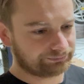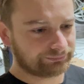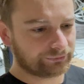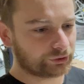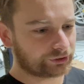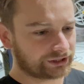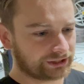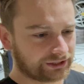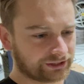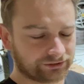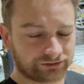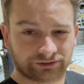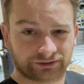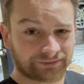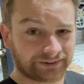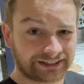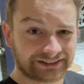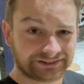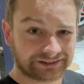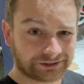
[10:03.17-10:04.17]
looking at sort of
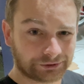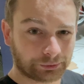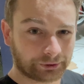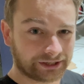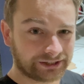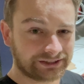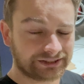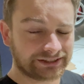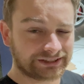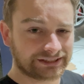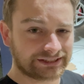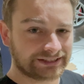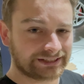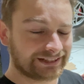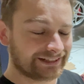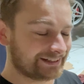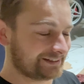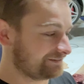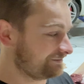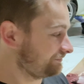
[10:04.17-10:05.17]
80 quid
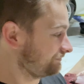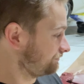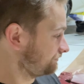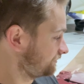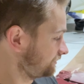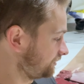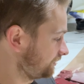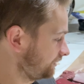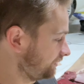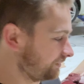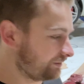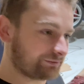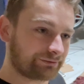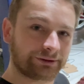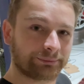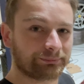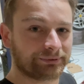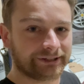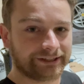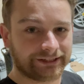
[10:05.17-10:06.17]
to
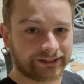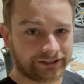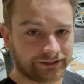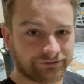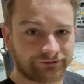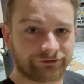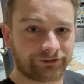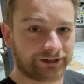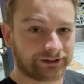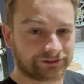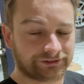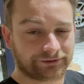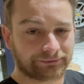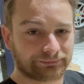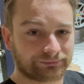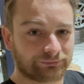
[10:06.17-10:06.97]
completely fix,